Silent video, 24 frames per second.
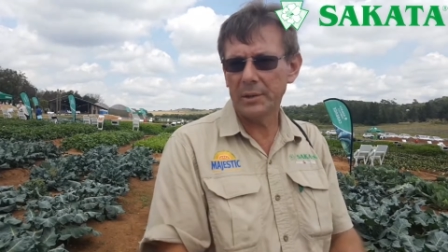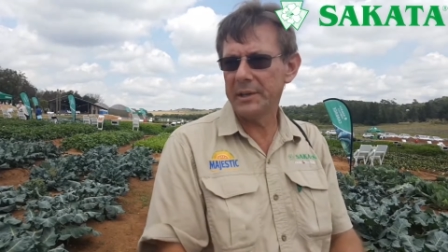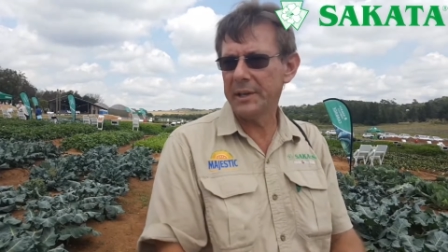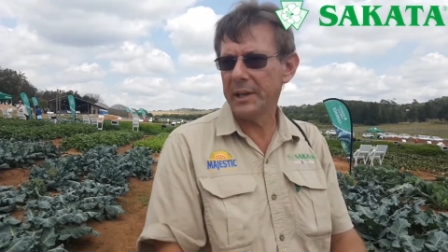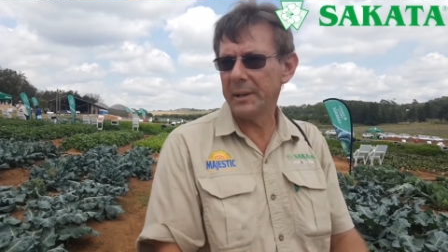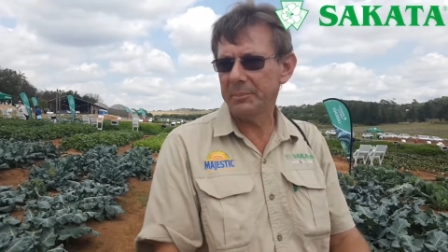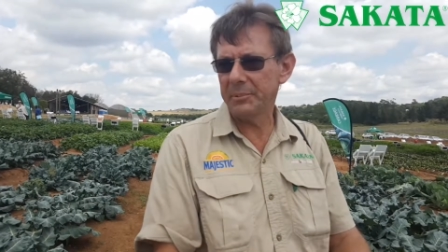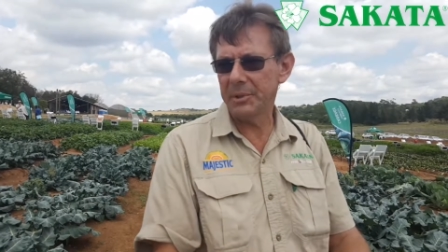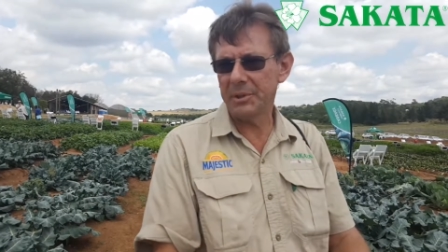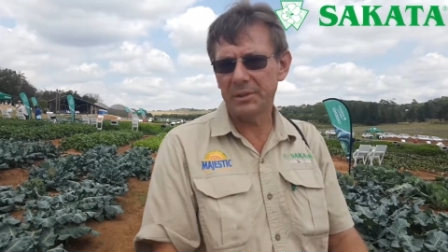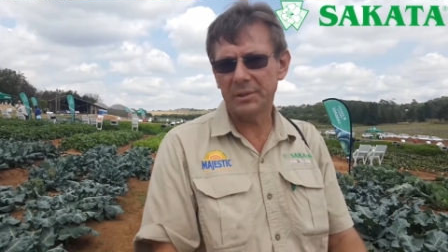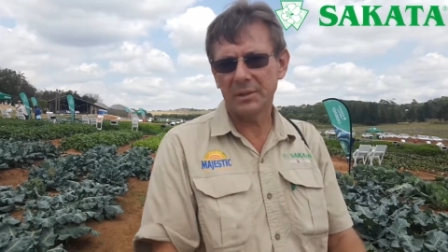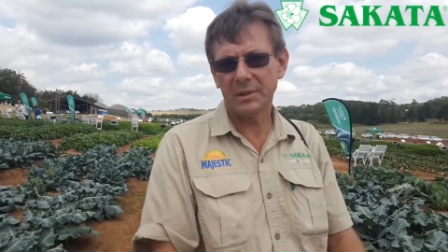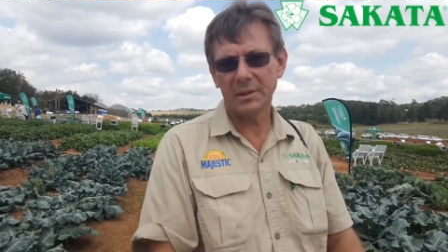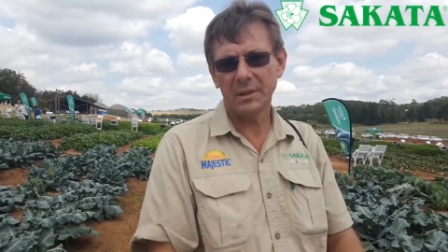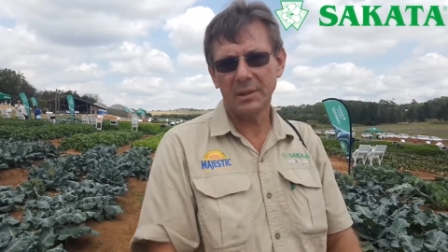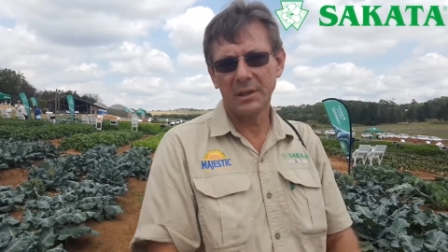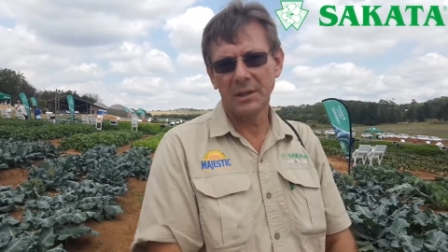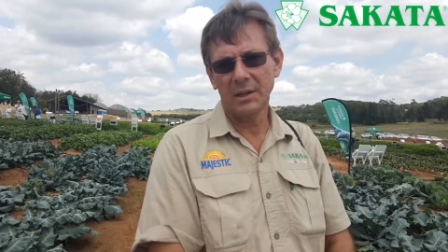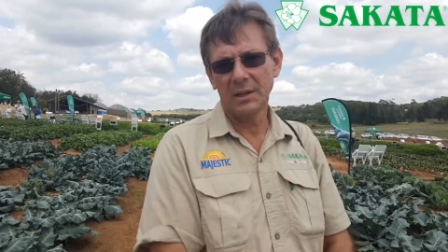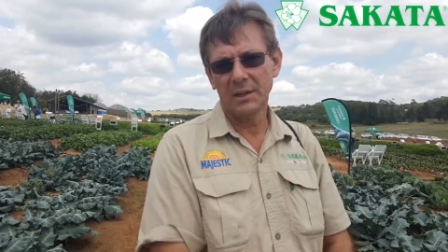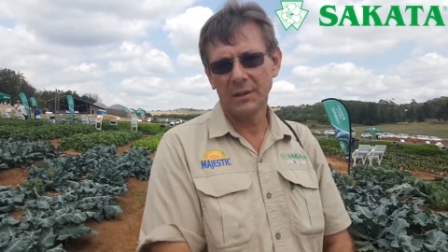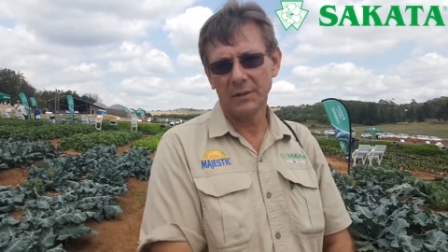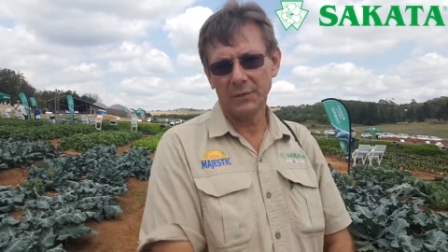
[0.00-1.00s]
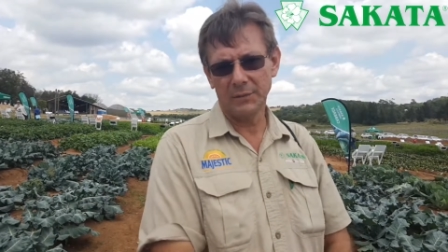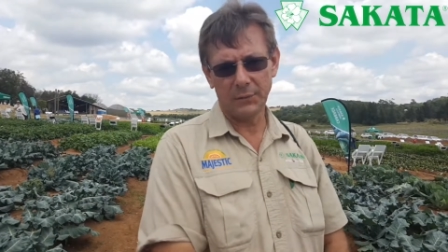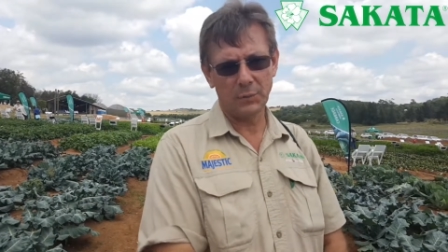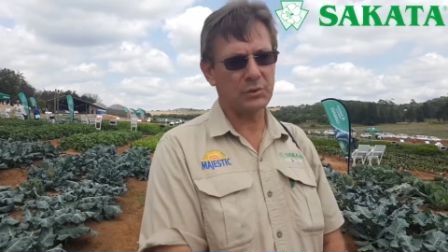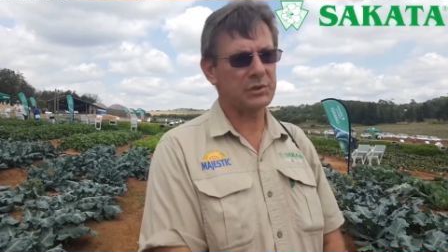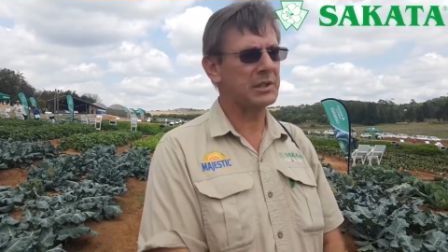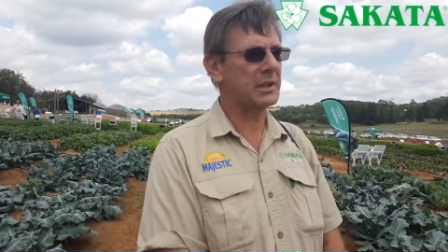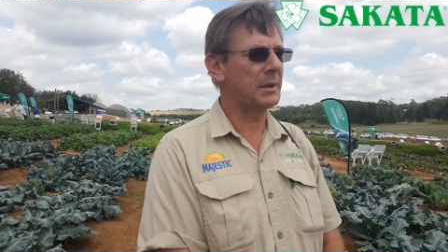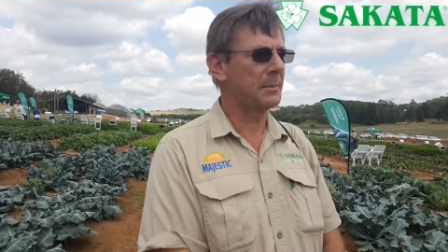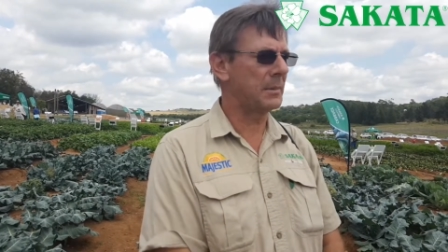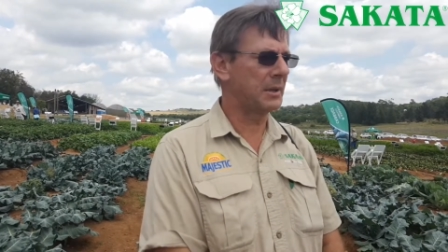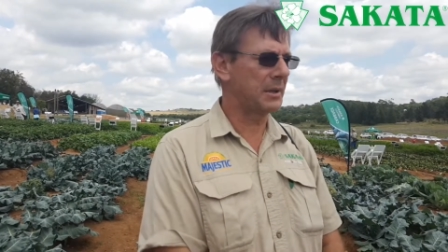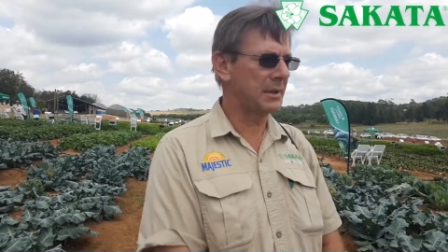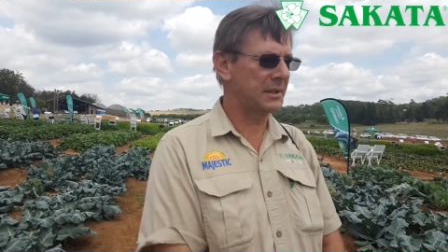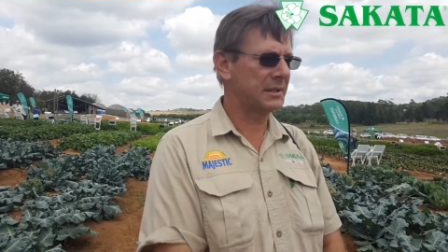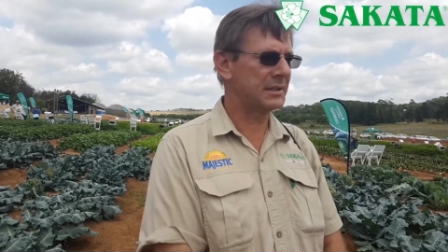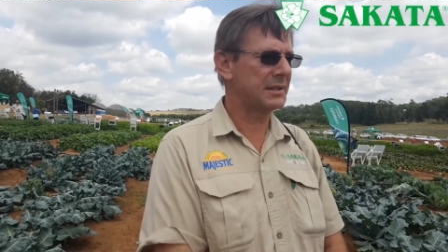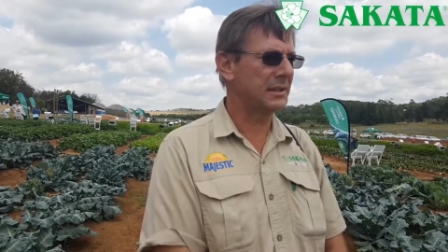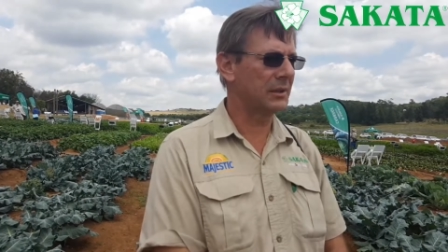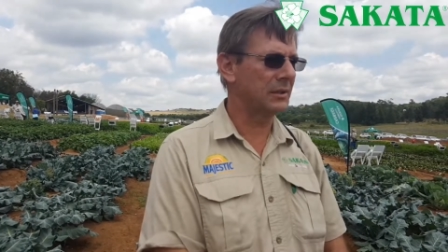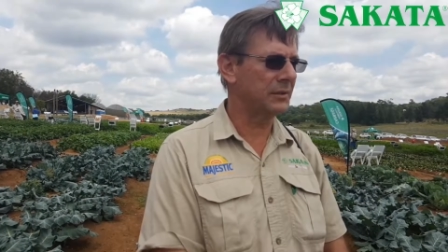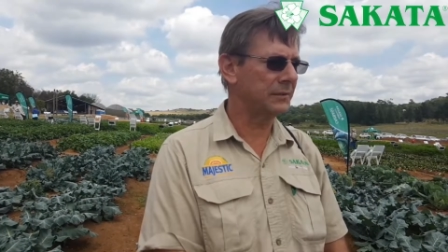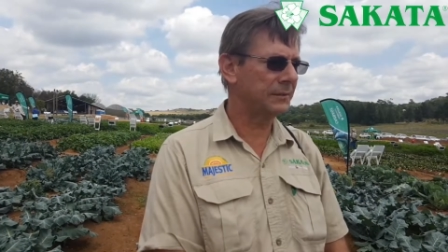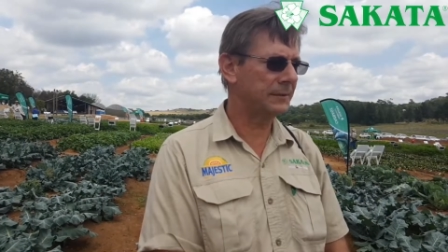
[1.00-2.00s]
adapted for summer
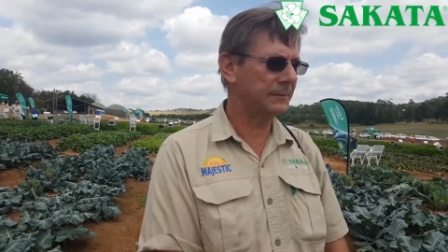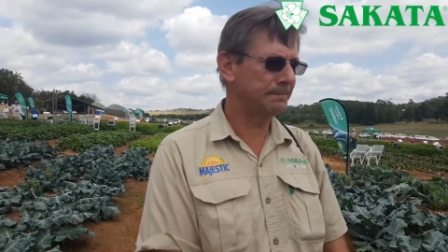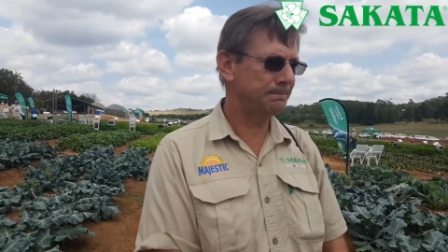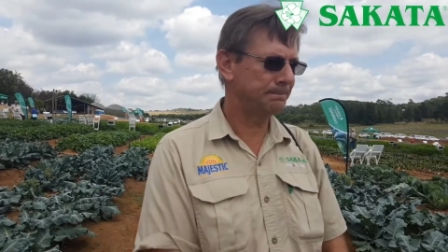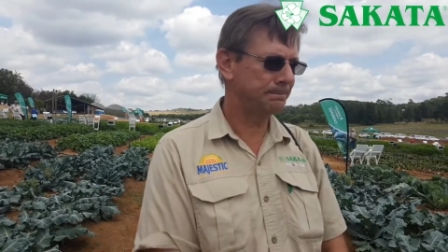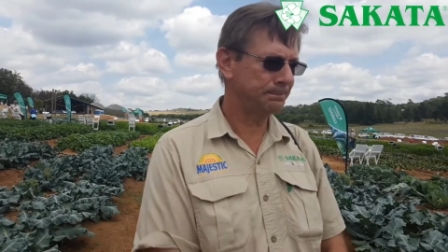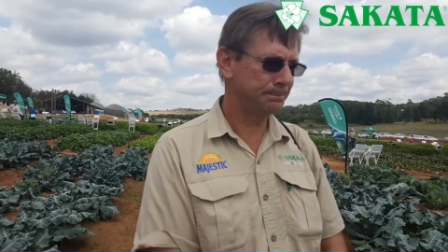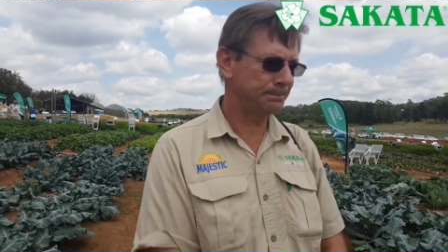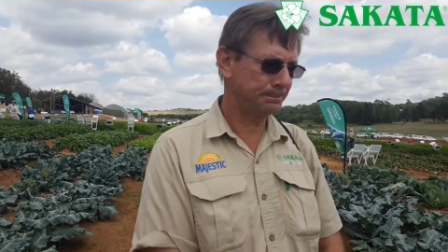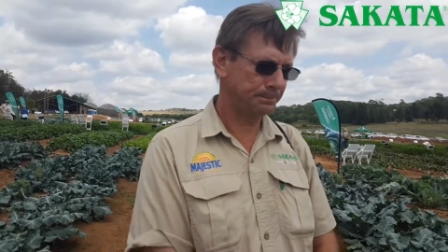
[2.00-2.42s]
itself yes.